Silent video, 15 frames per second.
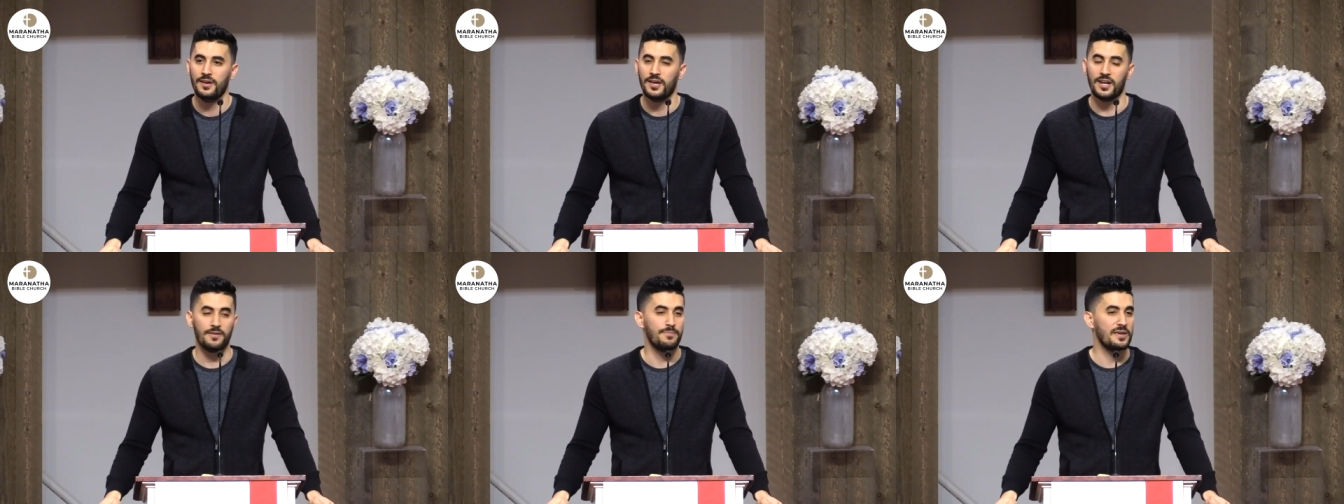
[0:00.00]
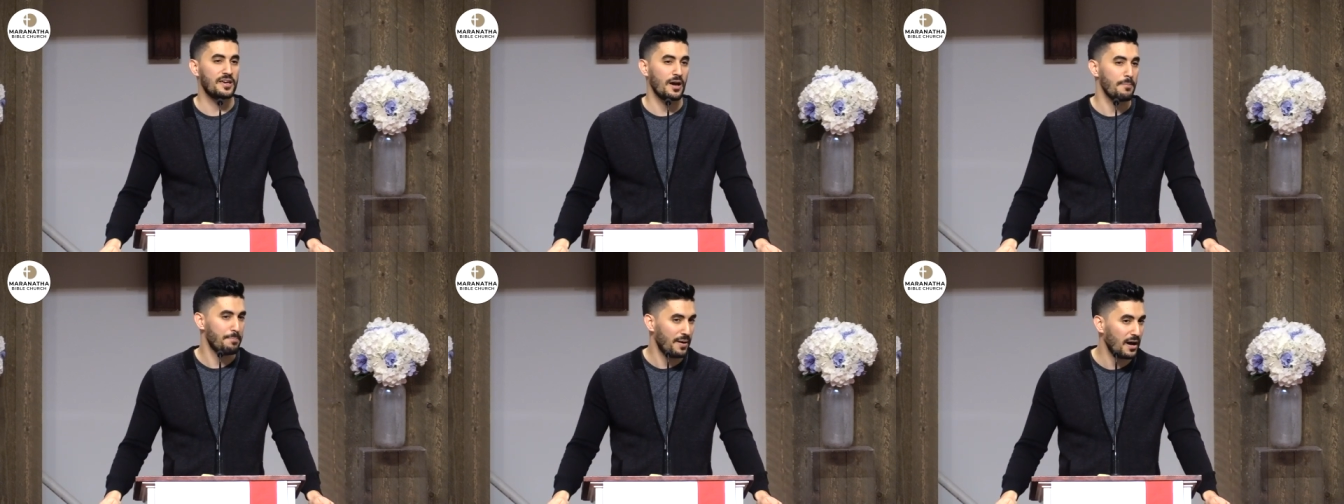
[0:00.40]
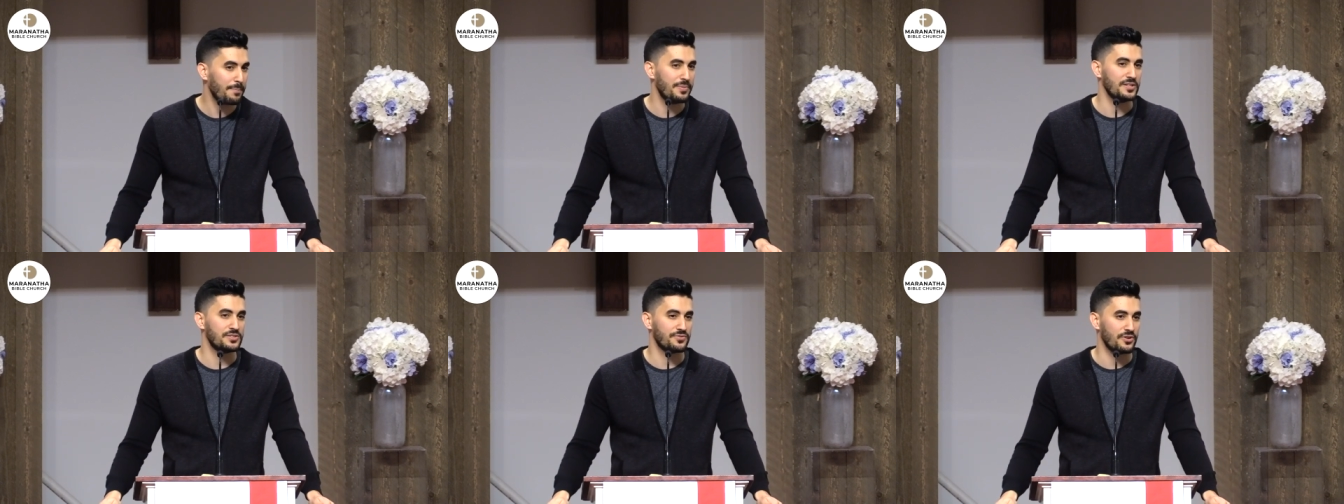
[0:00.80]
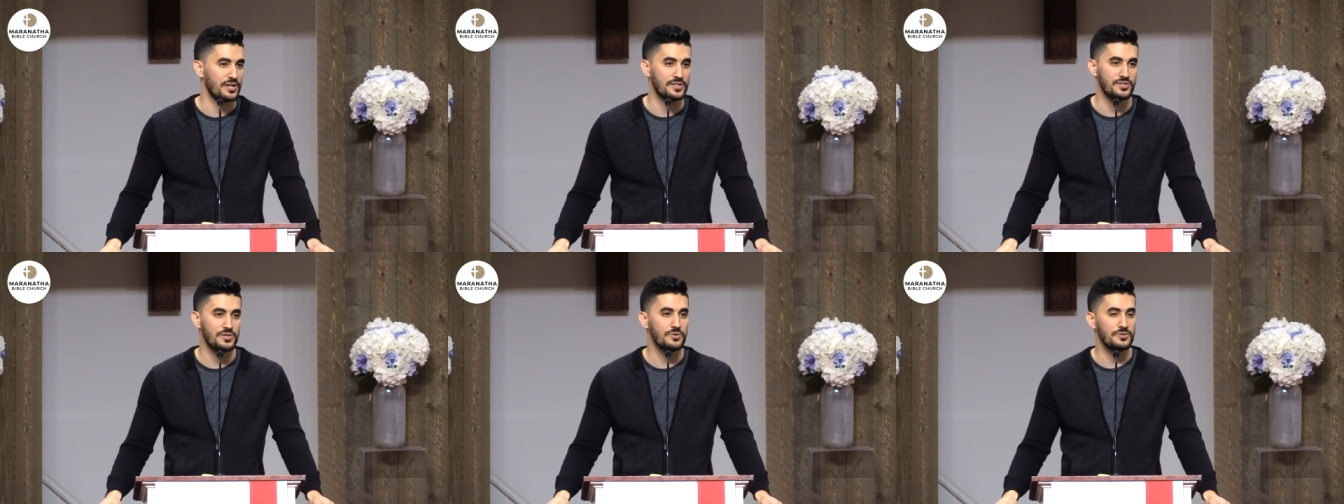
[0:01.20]
and have become puppets for
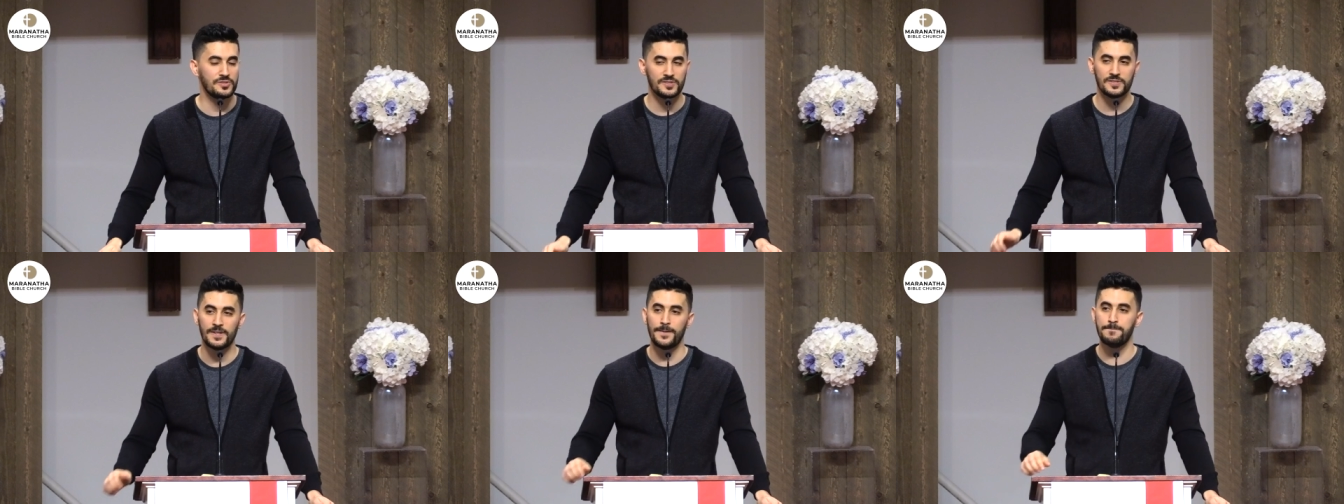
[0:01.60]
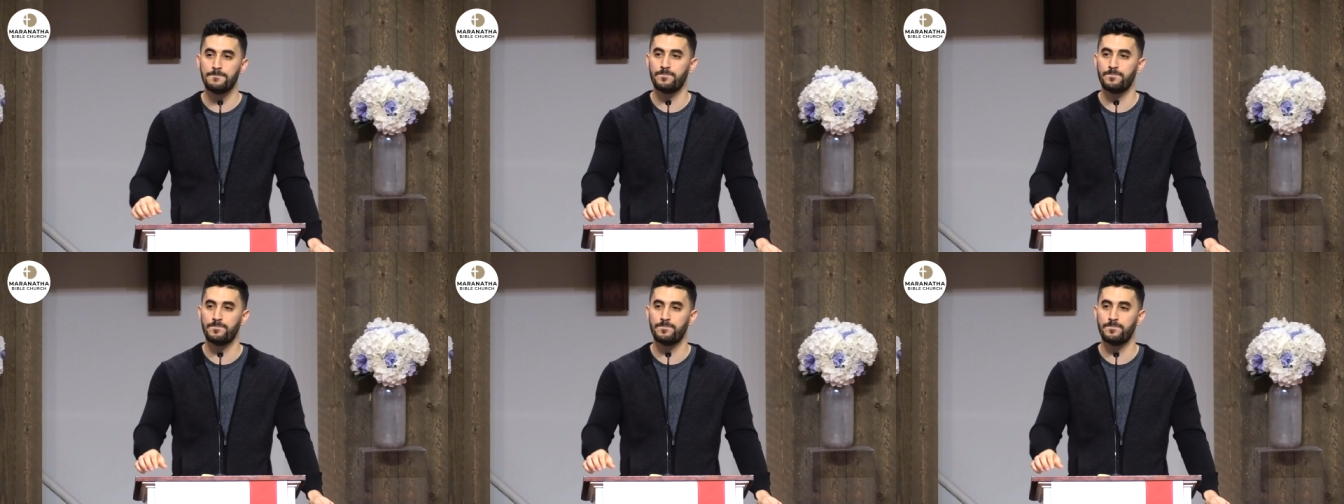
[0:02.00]
His use.